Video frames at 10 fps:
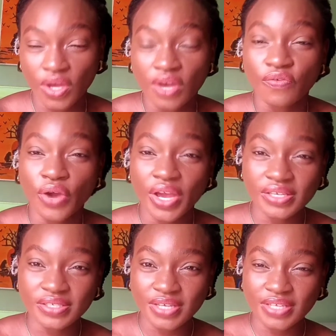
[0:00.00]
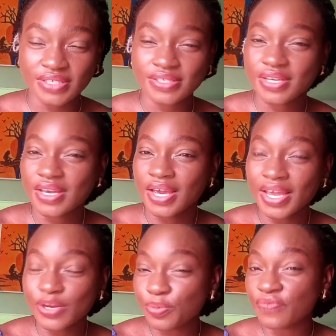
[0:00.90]
For instance, it
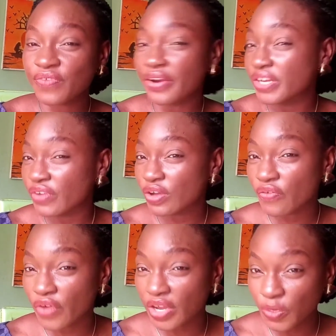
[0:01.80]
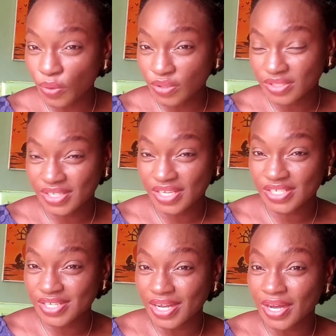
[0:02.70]
will be very difficult for anyone to teach
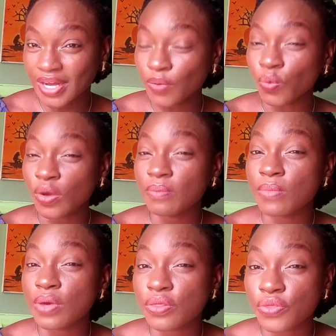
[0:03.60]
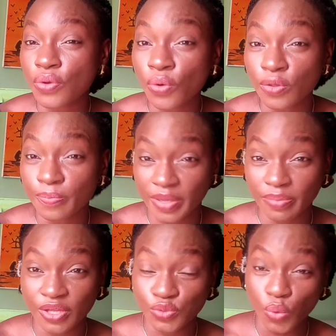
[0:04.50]
a 1-month-old
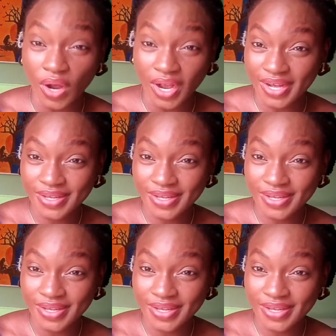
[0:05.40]
baby to walk.